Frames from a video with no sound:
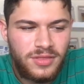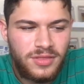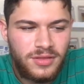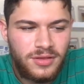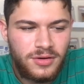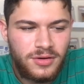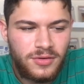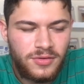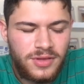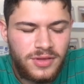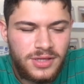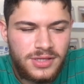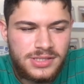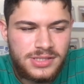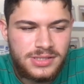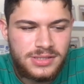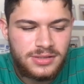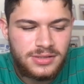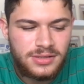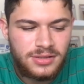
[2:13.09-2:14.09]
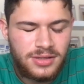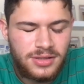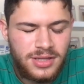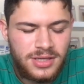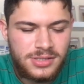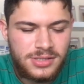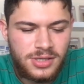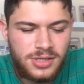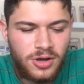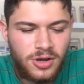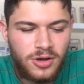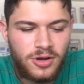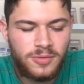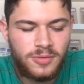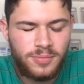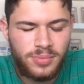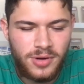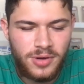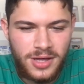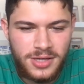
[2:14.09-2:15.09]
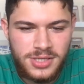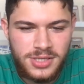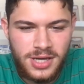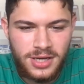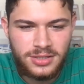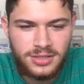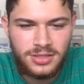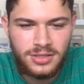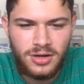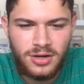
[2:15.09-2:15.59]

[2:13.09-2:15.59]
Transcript: you know this this current project?